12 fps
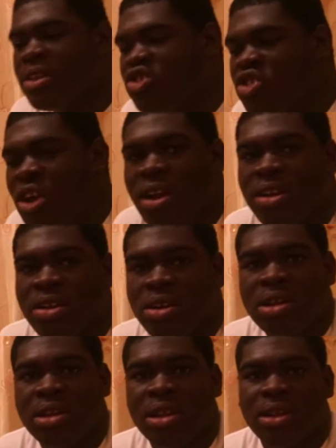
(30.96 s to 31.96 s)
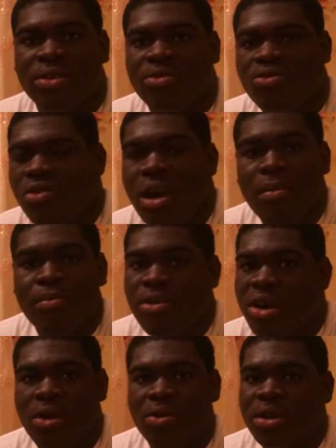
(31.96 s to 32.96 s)
John Good, Rob
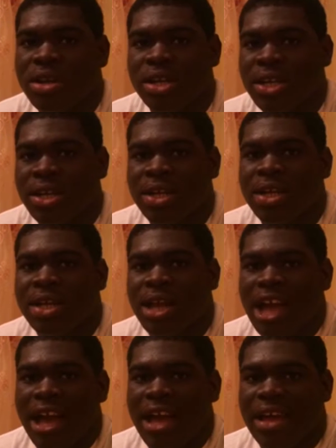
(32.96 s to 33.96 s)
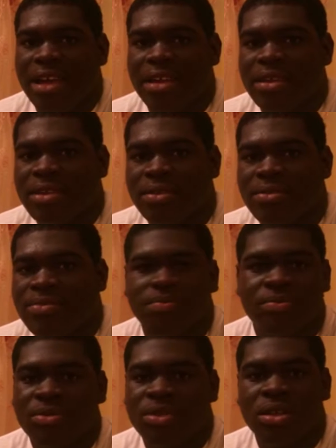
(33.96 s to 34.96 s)
Brown, and
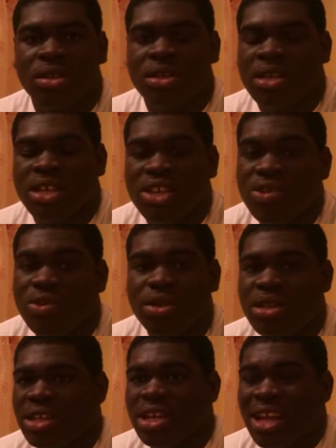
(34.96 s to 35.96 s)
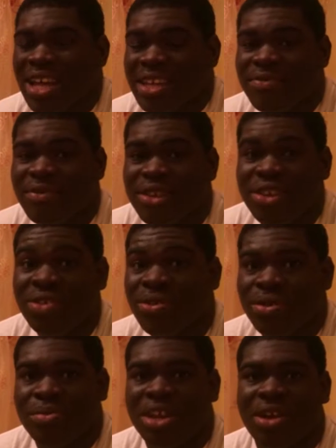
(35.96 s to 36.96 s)
you could
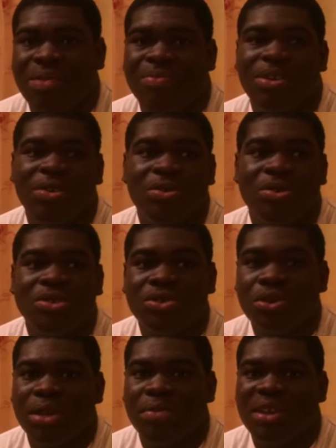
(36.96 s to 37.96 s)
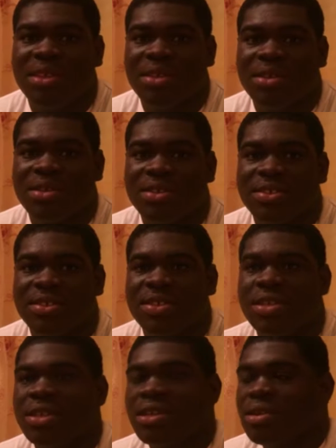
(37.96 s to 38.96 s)
make up your own tuning methods.
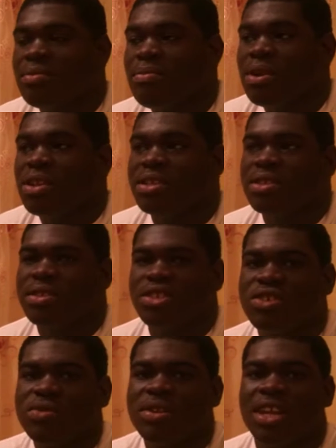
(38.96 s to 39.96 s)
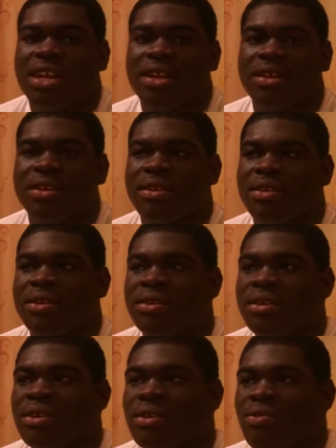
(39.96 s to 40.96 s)
But tuning,
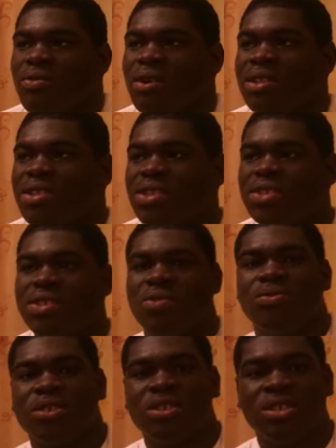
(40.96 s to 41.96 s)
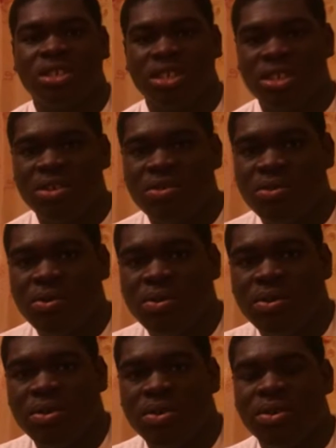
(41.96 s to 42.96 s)
once it sounds good to you,
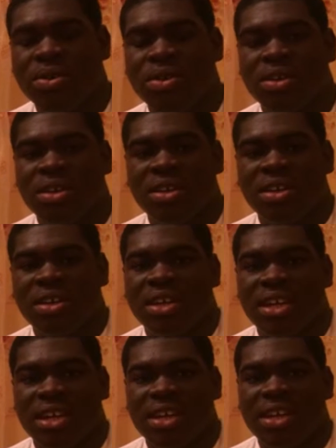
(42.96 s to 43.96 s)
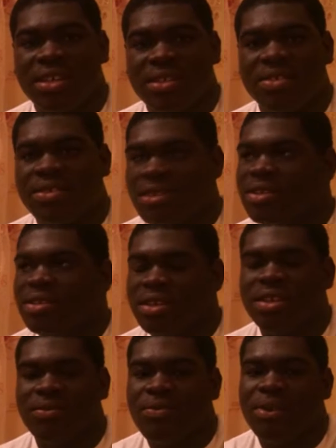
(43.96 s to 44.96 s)
it
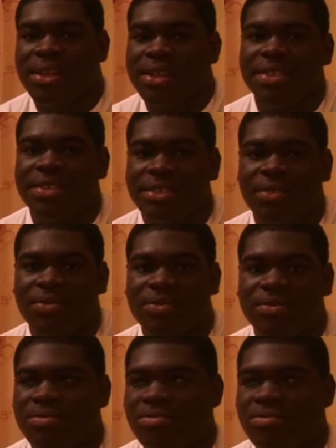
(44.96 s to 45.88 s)
sound